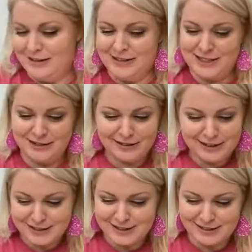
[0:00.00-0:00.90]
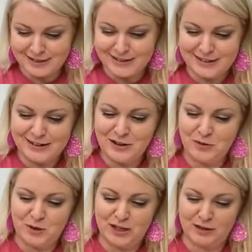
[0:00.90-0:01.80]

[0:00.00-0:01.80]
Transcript: Teal looks good with